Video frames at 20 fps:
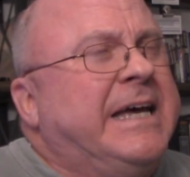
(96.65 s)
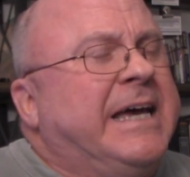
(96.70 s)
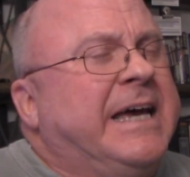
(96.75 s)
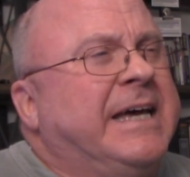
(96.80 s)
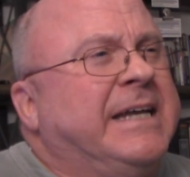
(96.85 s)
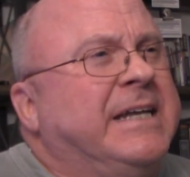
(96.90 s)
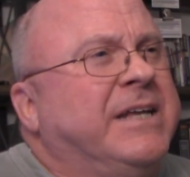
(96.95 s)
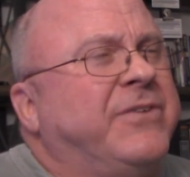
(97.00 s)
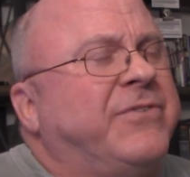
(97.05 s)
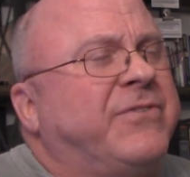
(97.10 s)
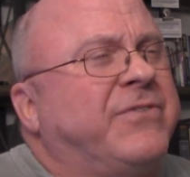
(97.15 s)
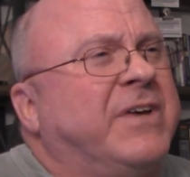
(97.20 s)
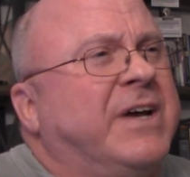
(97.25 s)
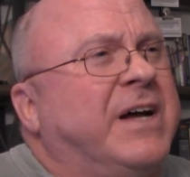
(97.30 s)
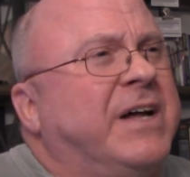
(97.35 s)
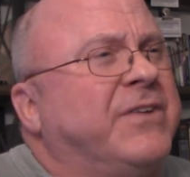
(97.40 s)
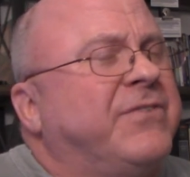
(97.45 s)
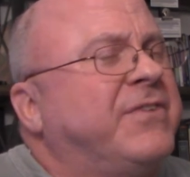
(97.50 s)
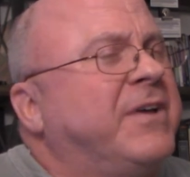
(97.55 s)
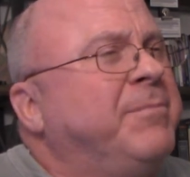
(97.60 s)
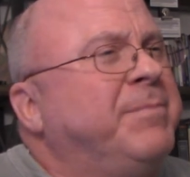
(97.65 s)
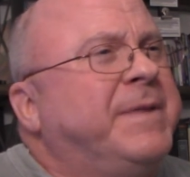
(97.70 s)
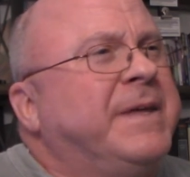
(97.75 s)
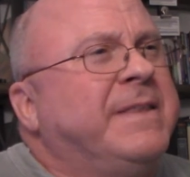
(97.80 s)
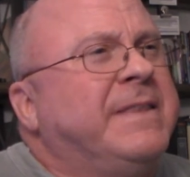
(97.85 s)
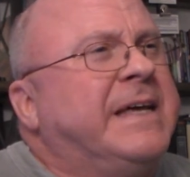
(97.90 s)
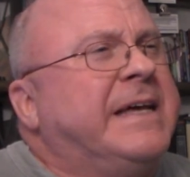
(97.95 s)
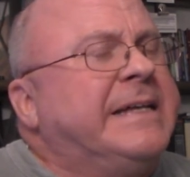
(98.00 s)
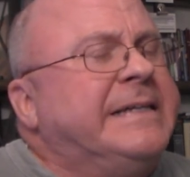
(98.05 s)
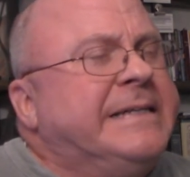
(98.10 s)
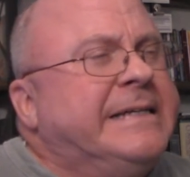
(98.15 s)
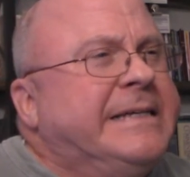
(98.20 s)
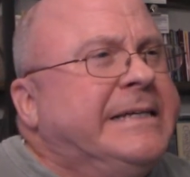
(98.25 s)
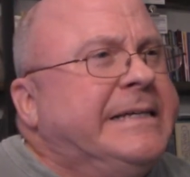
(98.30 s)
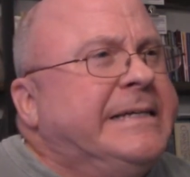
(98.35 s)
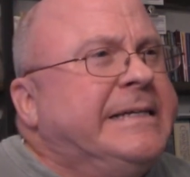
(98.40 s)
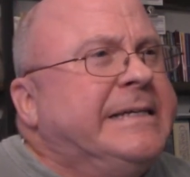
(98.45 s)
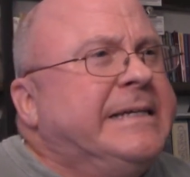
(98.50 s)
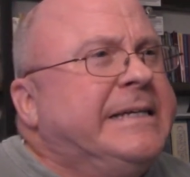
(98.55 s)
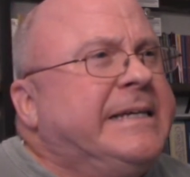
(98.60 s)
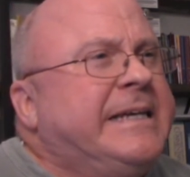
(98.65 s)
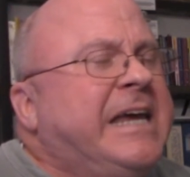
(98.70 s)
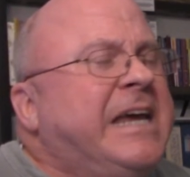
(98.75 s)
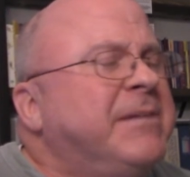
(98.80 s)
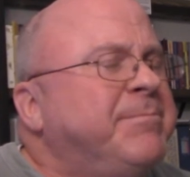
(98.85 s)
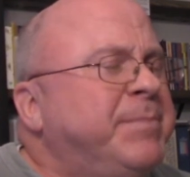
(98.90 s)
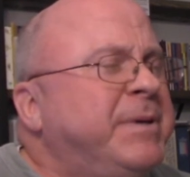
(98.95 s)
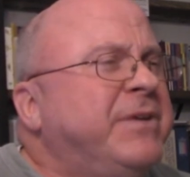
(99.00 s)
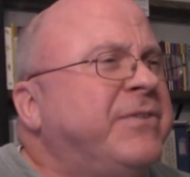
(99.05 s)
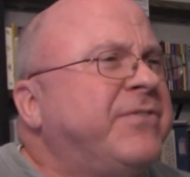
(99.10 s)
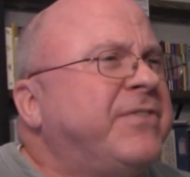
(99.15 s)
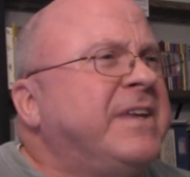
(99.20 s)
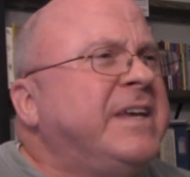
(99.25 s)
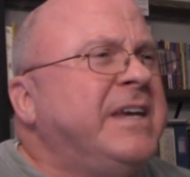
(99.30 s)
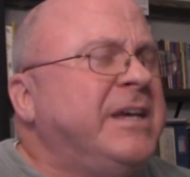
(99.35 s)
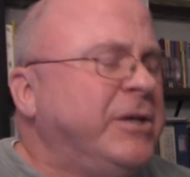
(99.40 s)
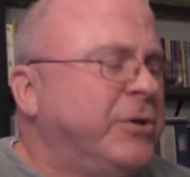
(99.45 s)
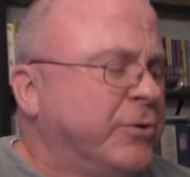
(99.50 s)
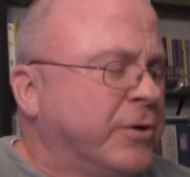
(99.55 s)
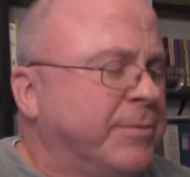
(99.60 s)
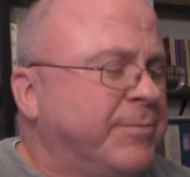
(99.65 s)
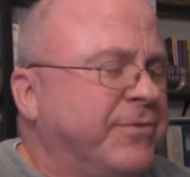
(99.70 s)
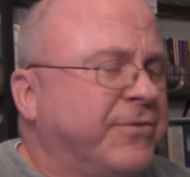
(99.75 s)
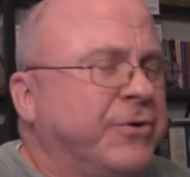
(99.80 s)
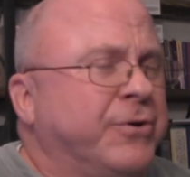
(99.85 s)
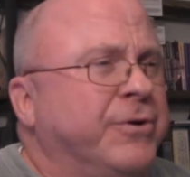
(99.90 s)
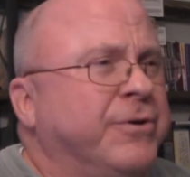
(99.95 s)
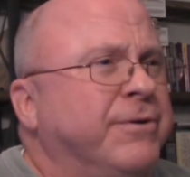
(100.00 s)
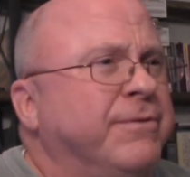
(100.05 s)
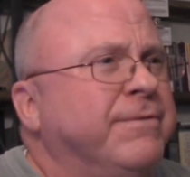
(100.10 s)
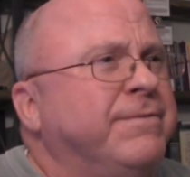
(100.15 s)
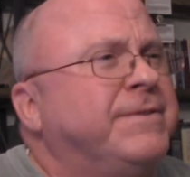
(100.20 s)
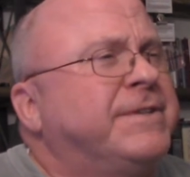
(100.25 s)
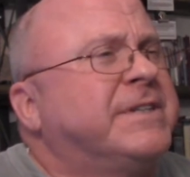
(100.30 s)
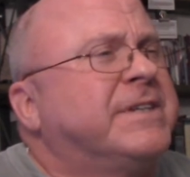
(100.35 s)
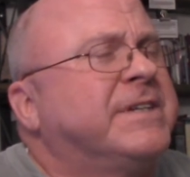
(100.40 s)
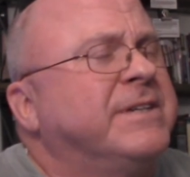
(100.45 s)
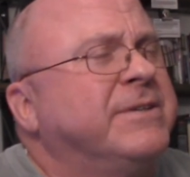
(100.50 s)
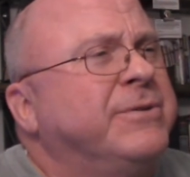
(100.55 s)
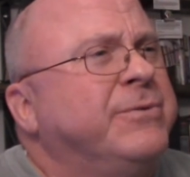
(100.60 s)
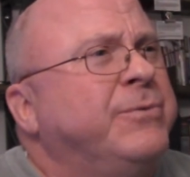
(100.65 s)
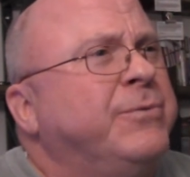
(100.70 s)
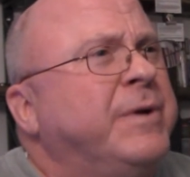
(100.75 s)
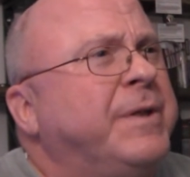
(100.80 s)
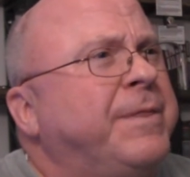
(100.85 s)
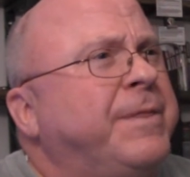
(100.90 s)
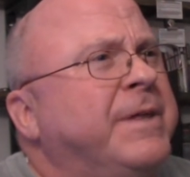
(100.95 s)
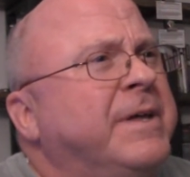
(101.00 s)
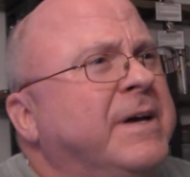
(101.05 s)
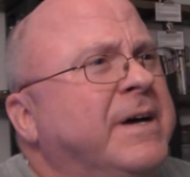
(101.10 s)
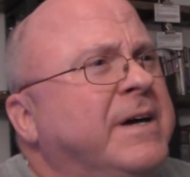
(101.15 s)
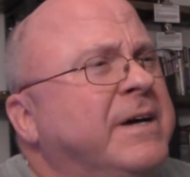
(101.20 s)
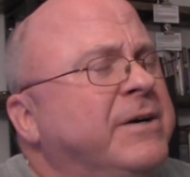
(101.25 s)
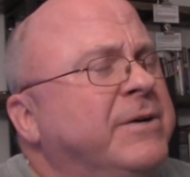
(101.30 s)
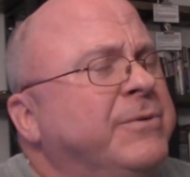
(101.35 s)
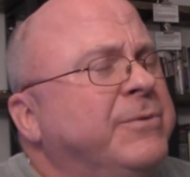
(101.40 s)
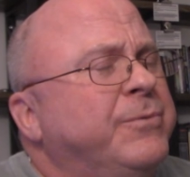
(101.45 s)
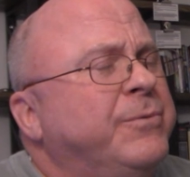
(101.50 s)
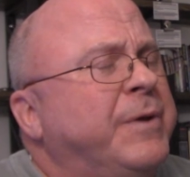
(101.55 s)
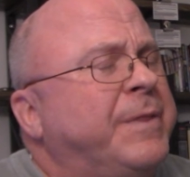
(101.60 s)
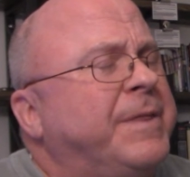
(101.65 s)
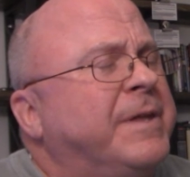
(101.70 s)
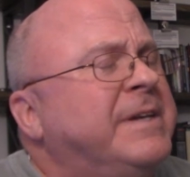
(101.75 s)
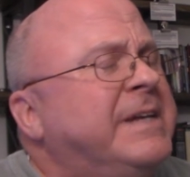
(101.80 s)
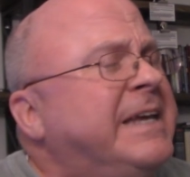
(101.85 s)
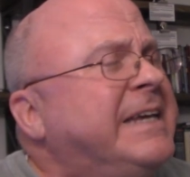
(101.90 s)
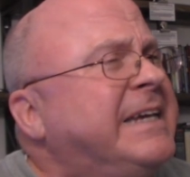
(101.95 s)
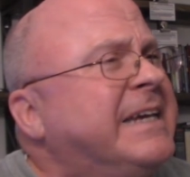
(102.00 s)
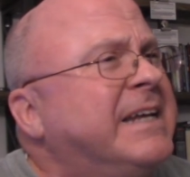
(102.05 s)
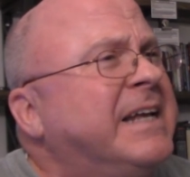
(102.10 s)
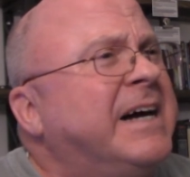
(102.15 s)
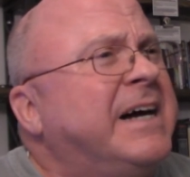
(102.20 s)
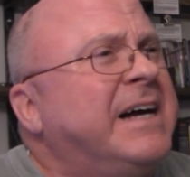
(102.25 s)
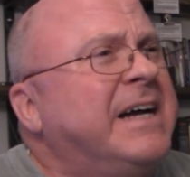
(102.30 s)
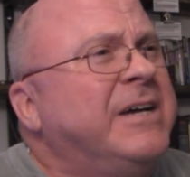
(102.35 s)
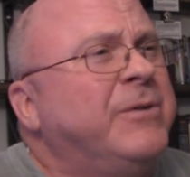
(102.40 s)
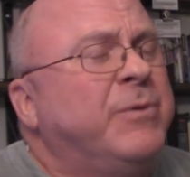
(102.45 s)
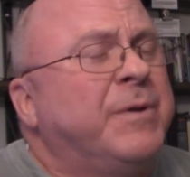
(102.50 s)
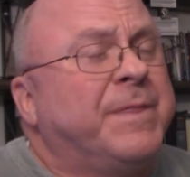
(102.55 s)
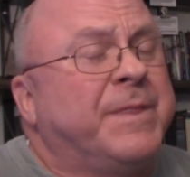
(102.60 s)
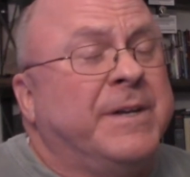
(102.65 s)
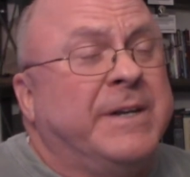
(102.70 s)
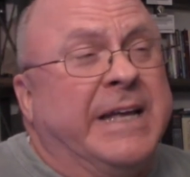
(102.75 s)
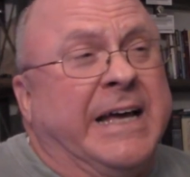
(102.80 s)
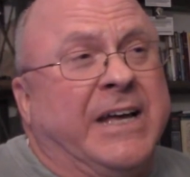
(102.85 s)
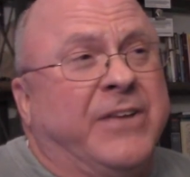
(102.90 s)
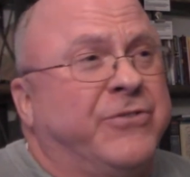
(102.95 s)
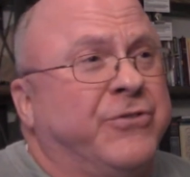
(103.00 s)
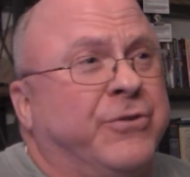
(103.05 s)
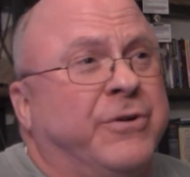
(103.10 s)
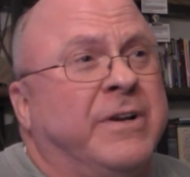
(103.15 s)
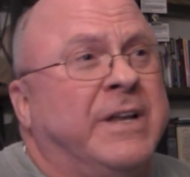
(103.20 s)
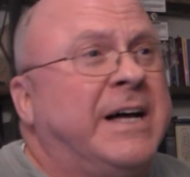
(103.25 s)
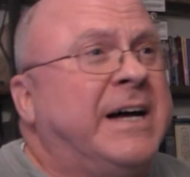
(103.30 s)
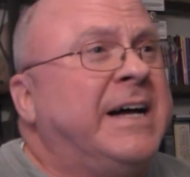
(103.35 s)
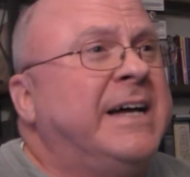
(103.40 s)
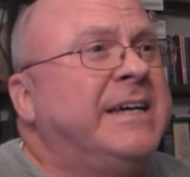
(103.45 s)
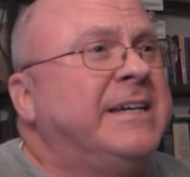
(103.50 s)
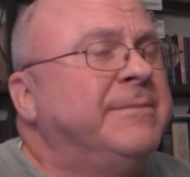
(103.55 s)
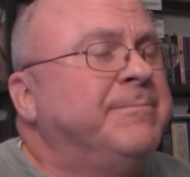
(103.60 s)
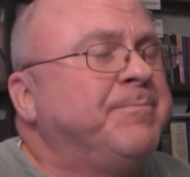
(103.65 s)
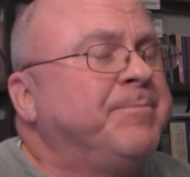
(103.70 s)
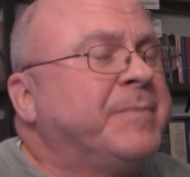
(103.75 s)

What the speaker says: And it's something that can't be seen or observed with the naked eye, with the natural eye.